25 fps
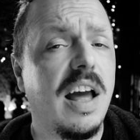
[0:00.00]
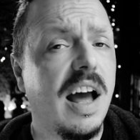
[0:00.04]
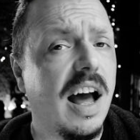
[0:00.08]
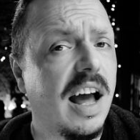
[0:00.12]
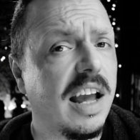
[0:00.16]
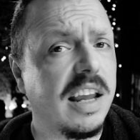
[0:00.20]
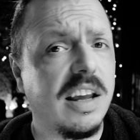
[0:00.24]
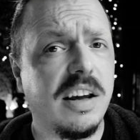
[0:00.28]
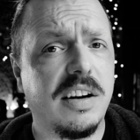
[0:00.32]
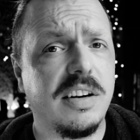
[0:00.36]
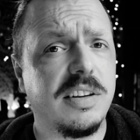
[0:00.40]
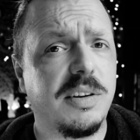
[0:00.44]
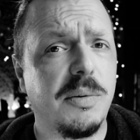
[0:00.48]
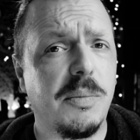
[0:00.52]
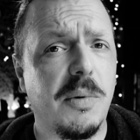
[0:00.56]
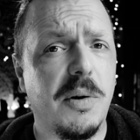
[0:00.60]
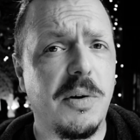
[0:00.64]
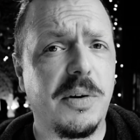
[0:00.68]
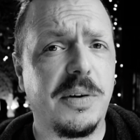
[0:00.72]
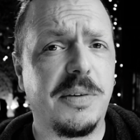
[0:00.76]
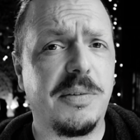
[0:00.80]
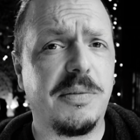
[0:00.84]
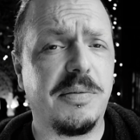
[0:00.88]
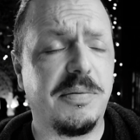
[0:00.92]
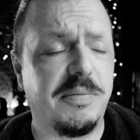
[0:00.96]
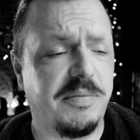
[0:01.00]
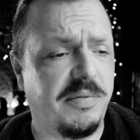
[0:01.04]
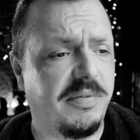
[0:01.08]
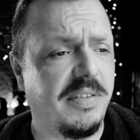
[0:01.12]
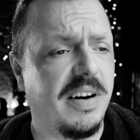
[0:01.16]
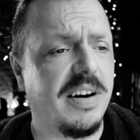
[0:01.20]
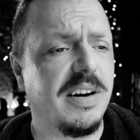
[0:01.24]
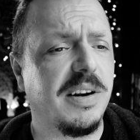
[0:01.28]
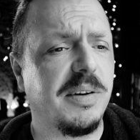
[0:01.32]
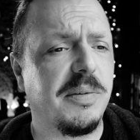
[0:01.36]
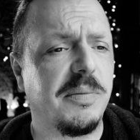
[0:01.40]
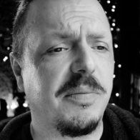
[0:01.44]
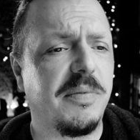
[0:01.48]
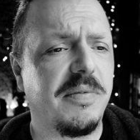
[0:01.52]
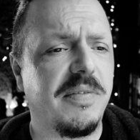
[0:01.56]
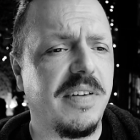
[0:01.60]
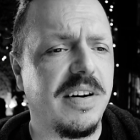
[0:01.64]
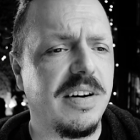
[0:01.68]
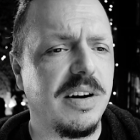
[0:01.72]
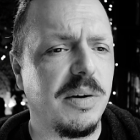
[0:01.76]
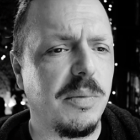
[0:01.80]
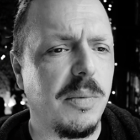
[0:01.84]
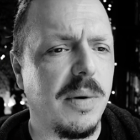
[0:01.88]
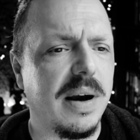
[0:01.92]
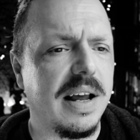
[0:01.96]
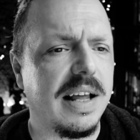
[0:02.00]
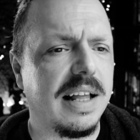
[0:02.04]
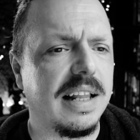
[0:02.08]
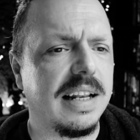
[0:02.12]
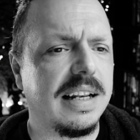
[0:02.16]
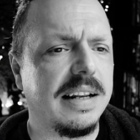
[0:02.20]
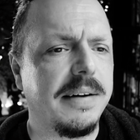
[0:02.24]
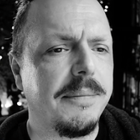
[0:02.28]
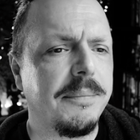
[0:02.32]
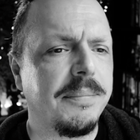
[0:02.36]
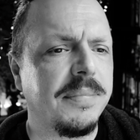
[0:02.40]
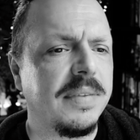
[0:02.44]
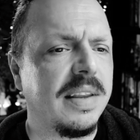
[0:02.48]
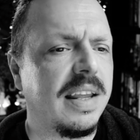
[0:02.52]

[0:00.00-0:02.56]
I got it to work fairly well.